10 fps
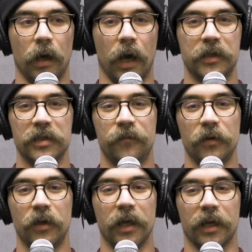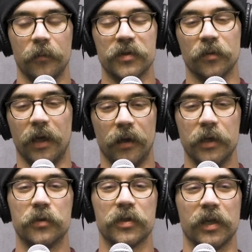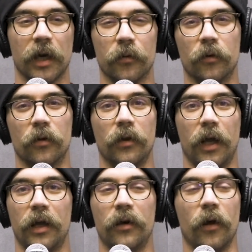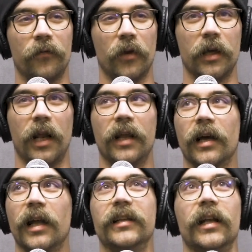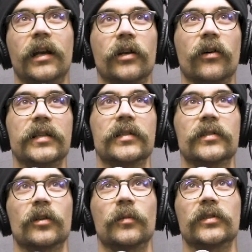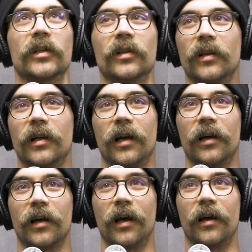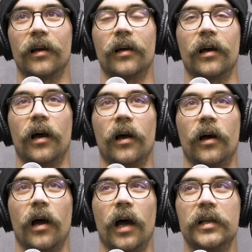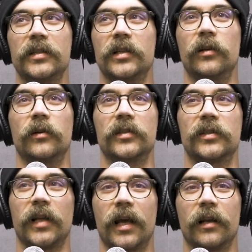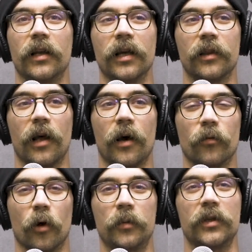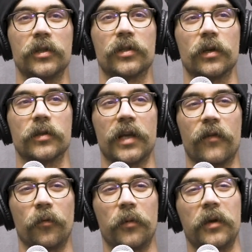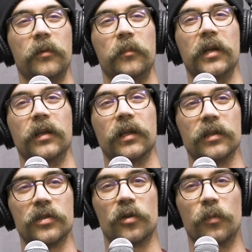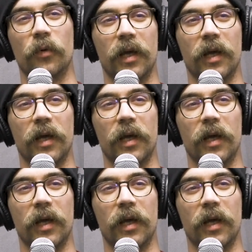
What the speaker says: just feel like it was interesting. I don't know, I felt like it had like an identity crisis almost. Like, I just didn't understand, like, I would roll up to these shows and everybody would be in like these triple